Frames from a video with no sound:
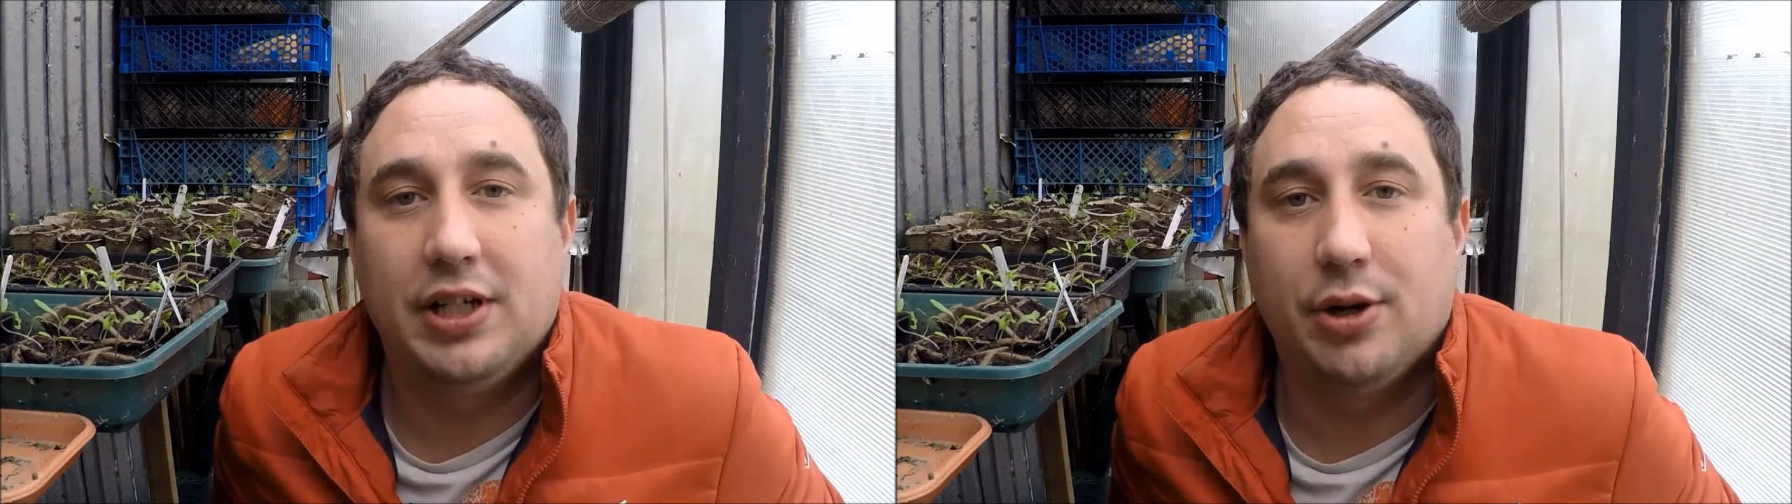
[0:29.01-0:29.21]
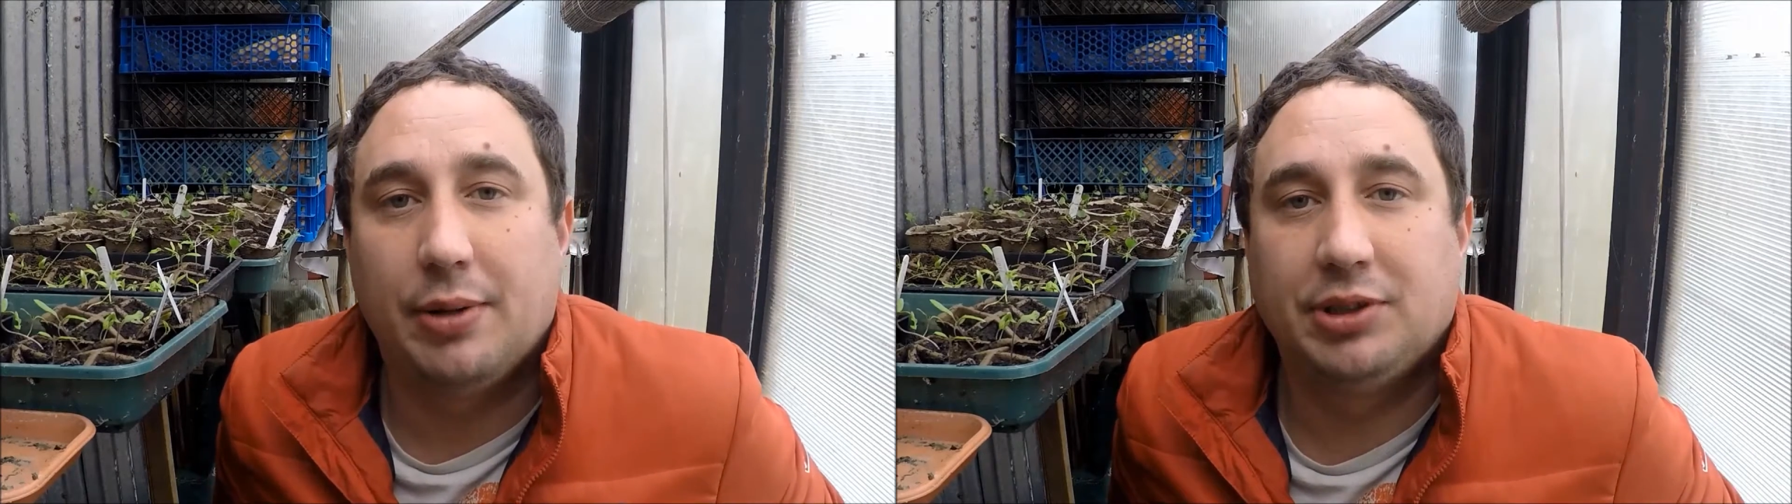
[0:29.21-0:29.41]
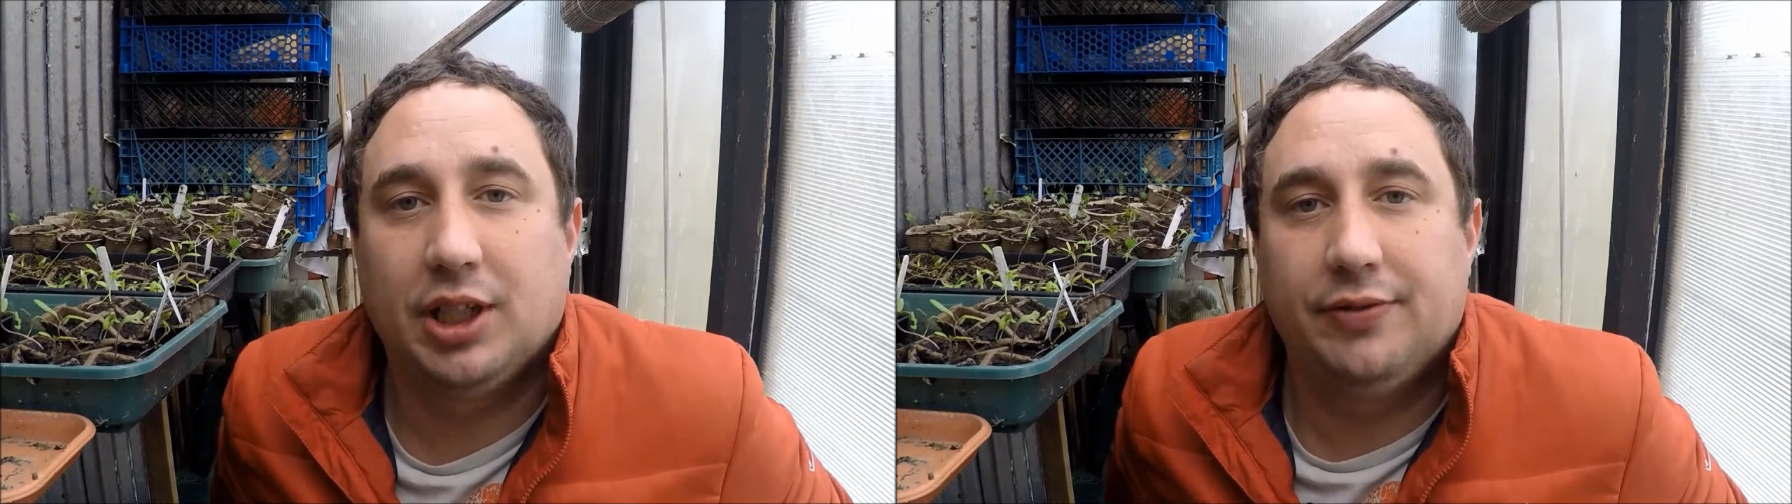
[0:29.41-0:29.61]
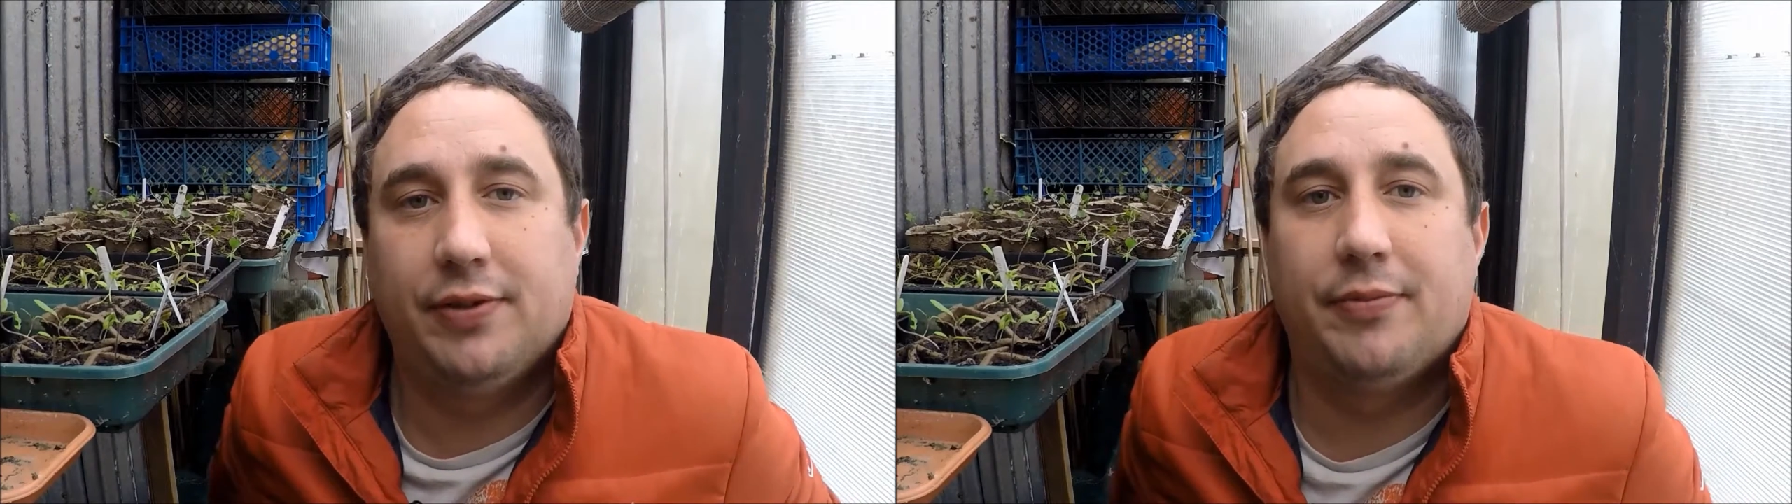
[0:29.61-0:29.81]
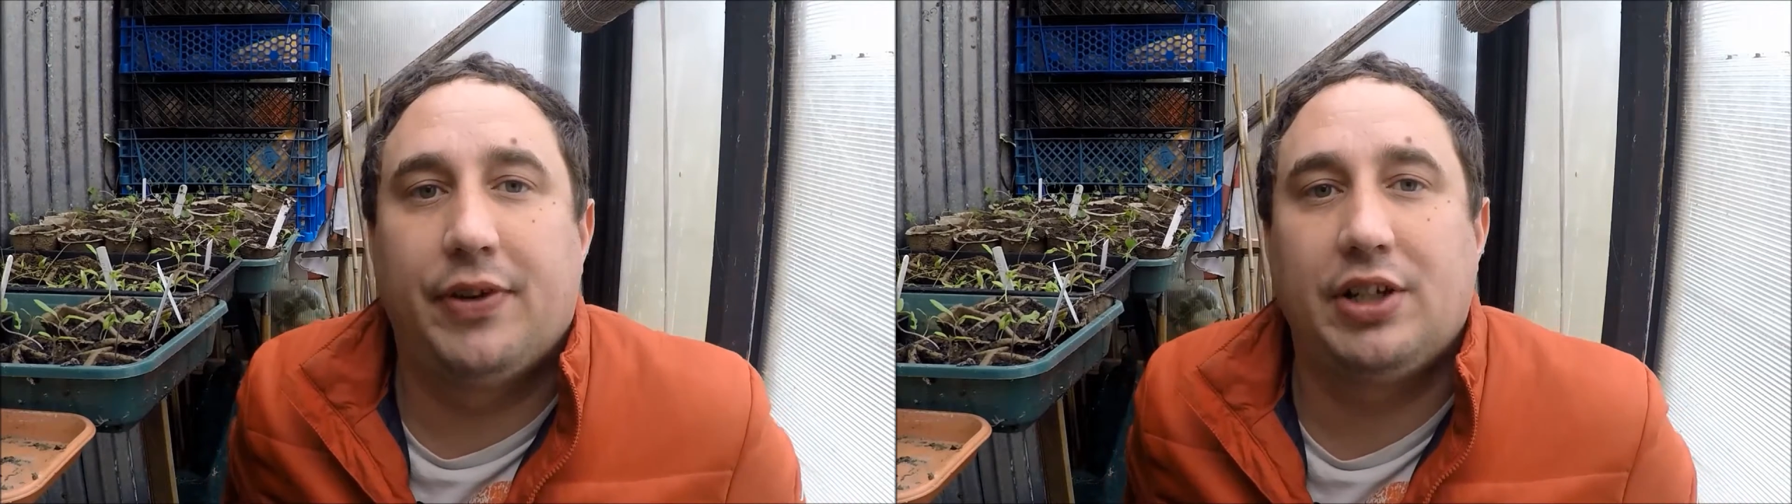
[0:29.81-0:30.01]
video episode
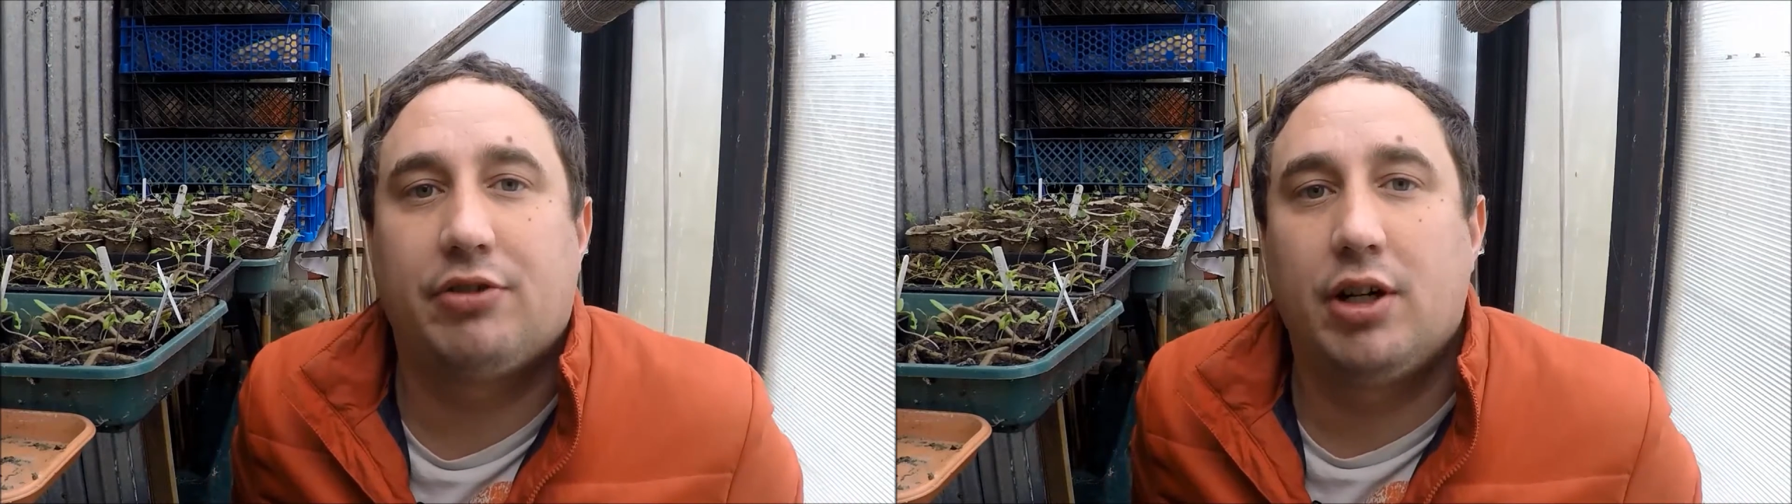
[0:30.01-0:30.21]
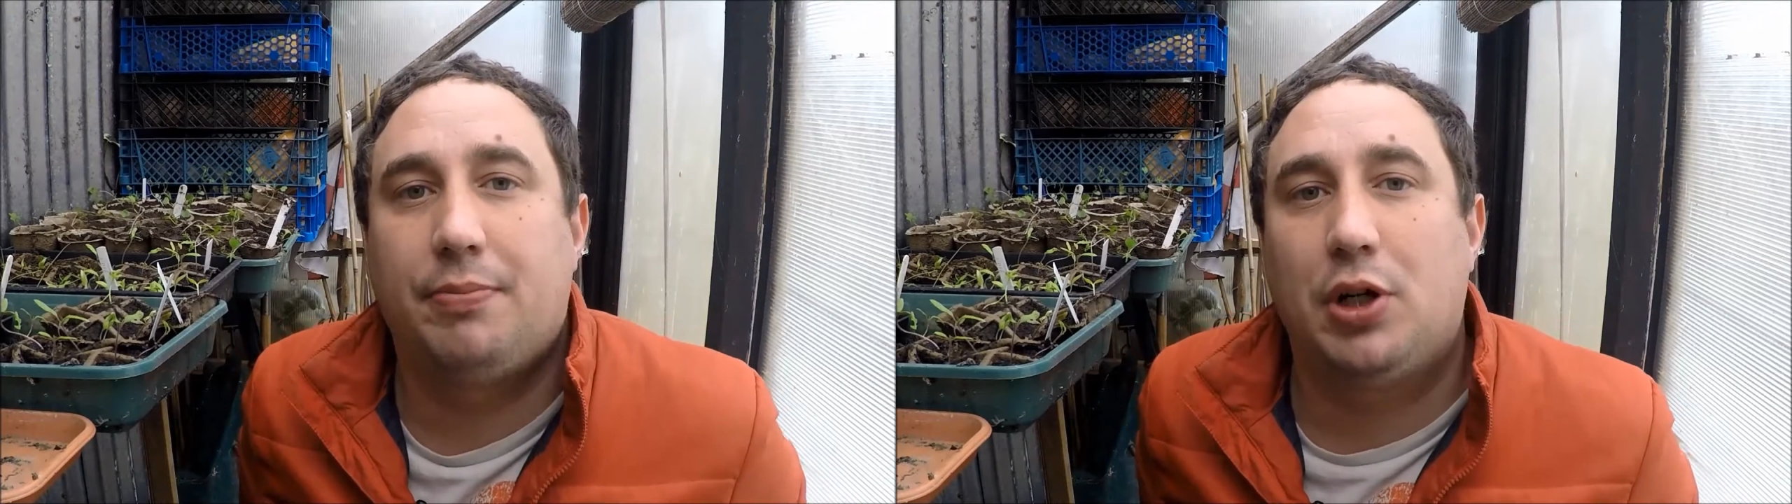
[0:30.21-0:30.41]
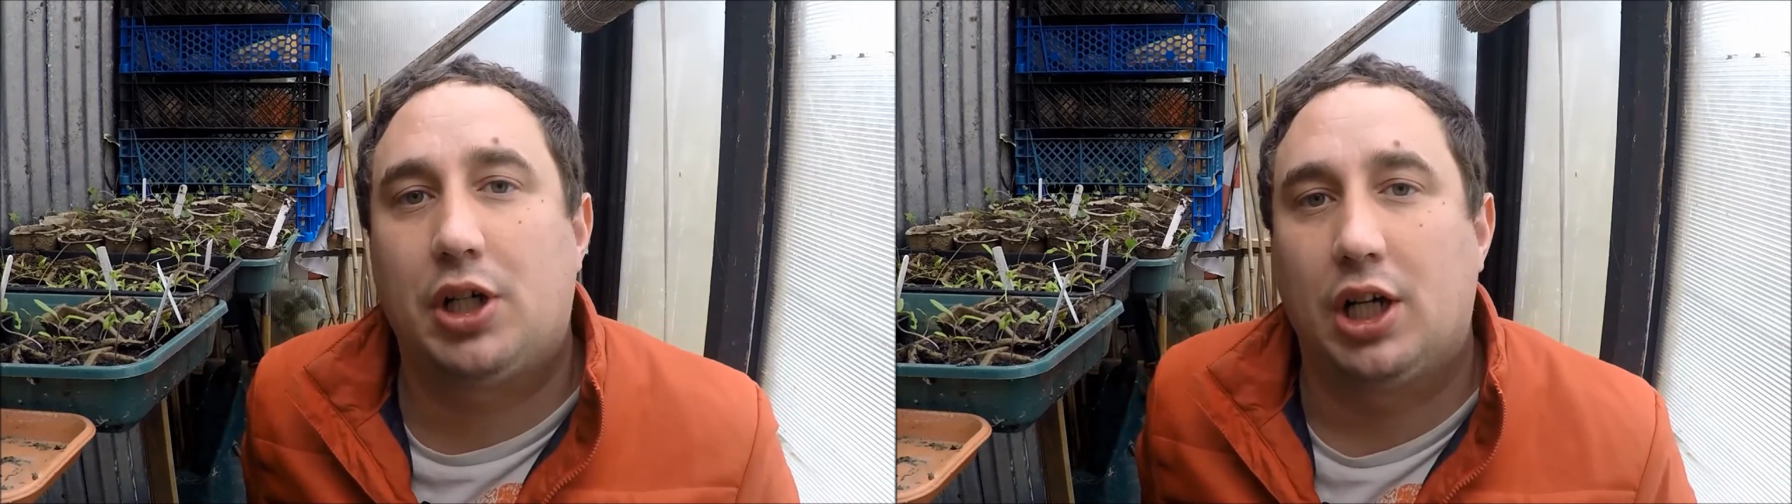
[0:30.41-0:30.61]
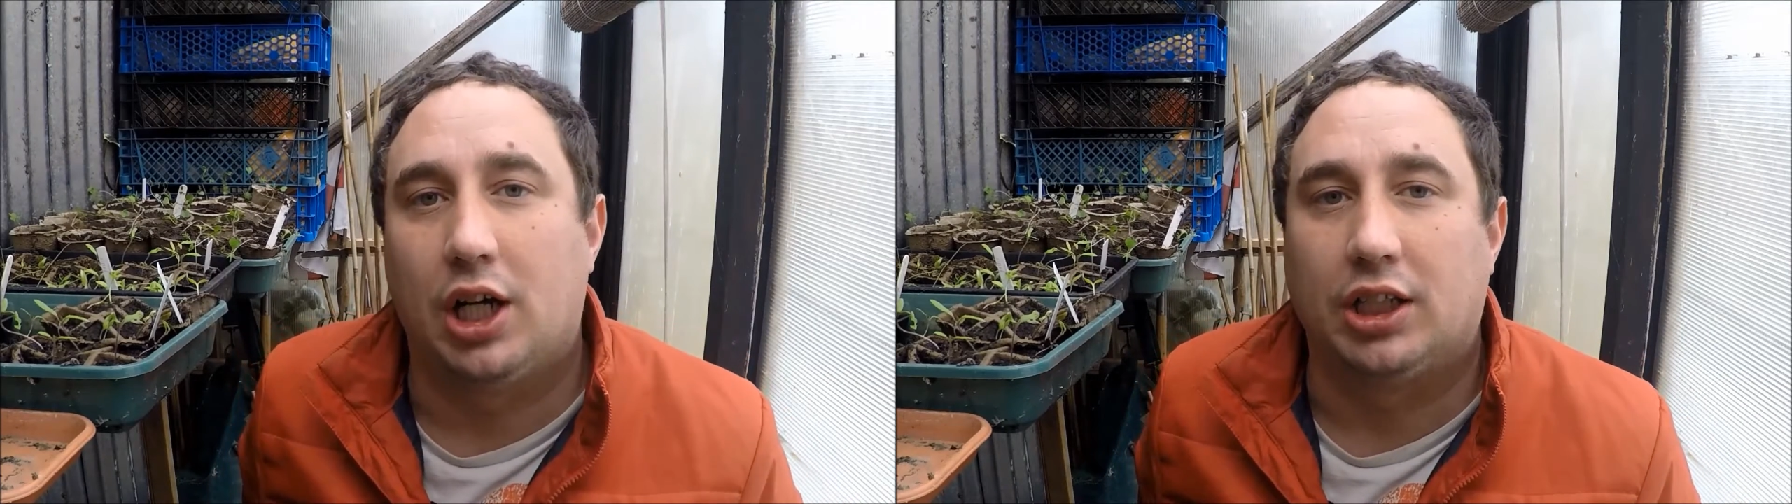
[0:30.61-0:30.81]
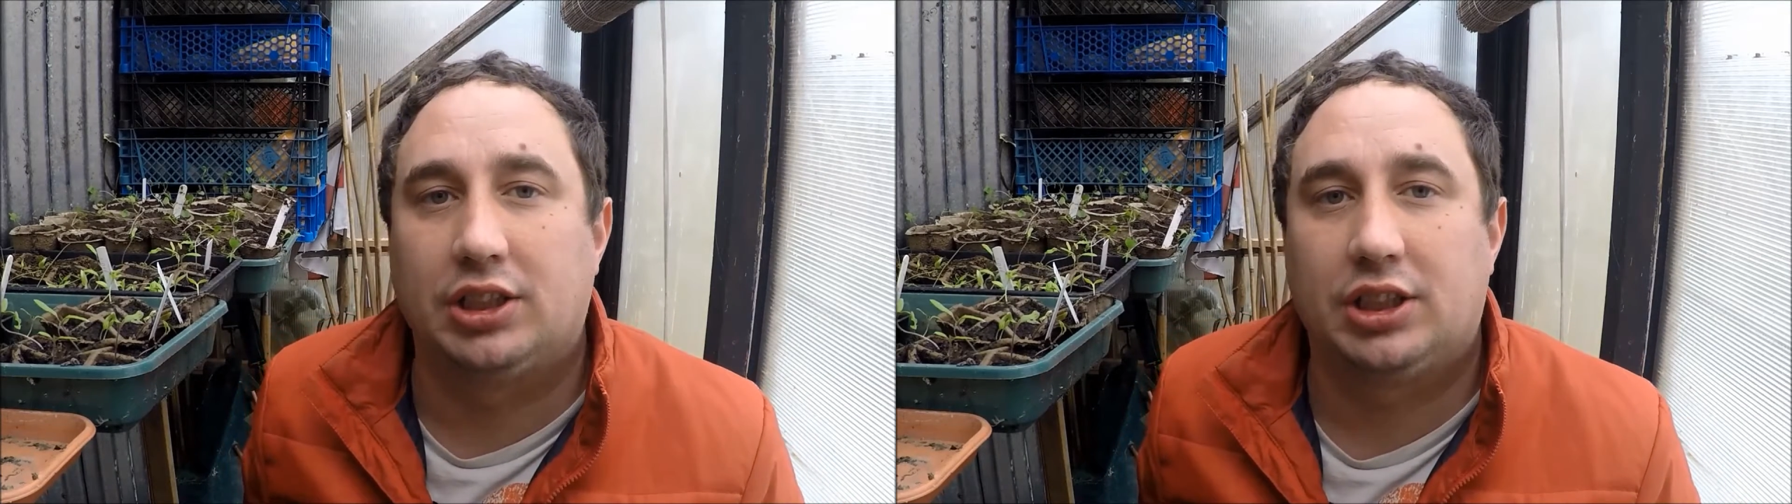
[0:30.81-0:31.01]
from the Veg Grower
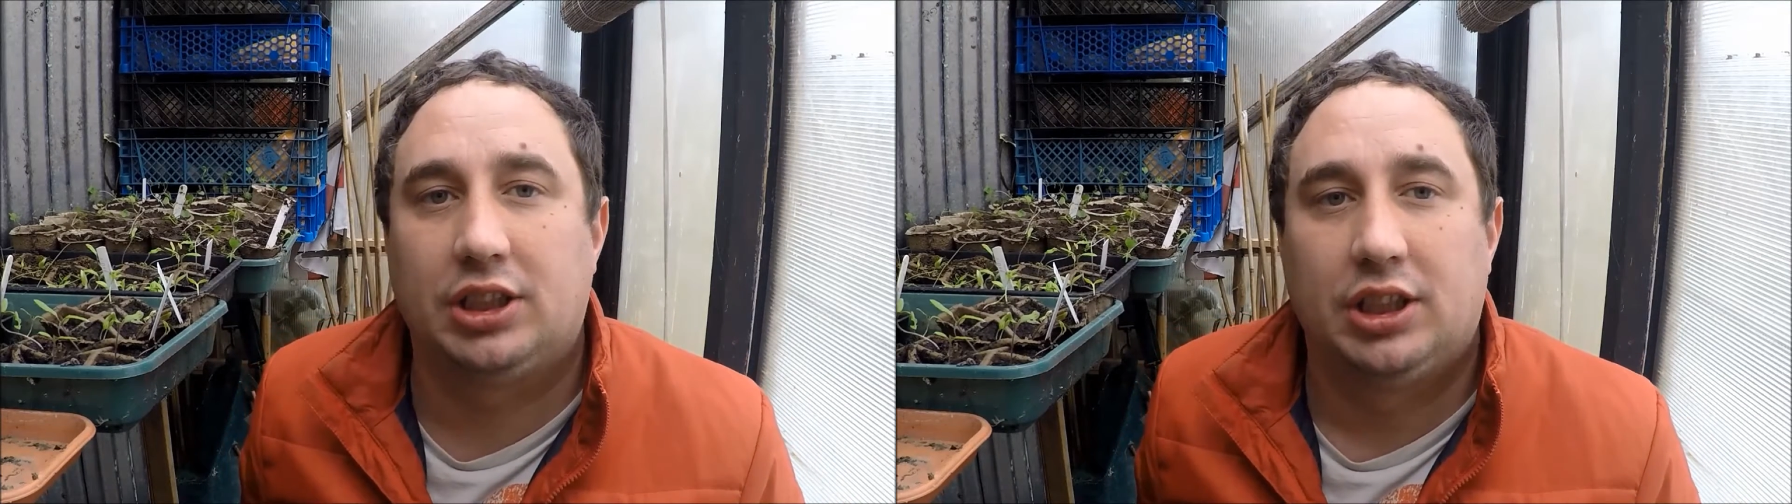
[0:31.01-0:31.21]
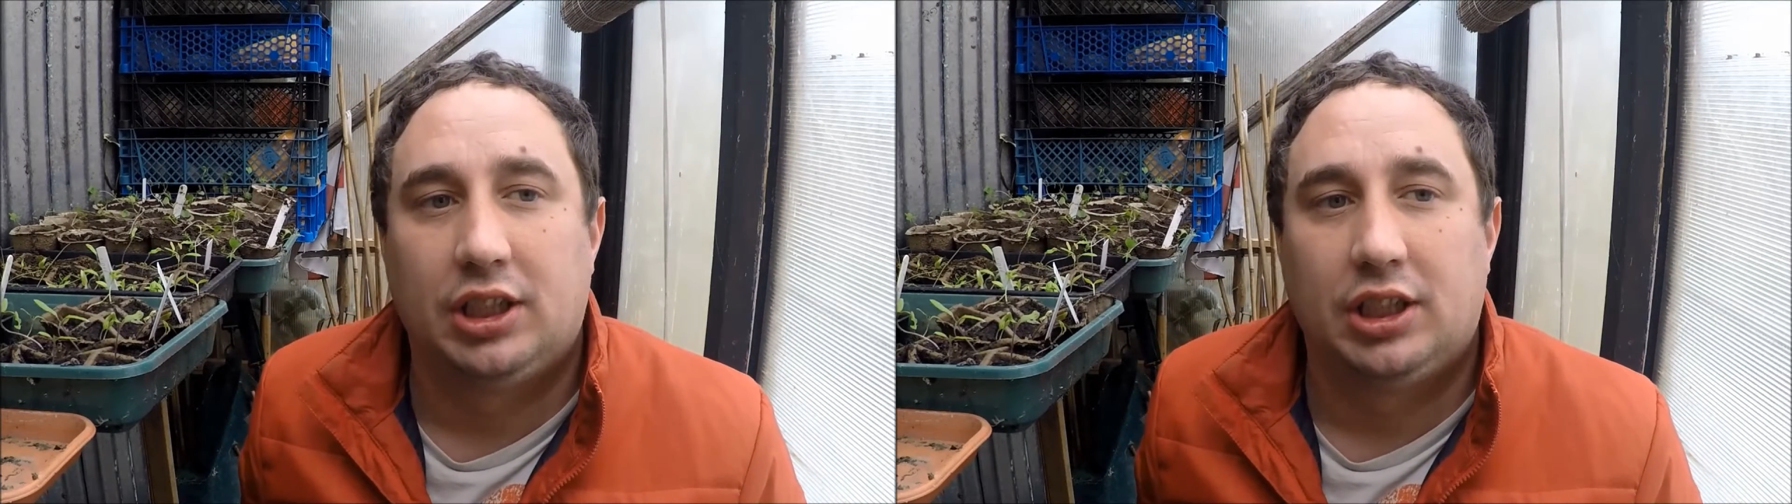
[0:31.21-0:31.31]
Podcast.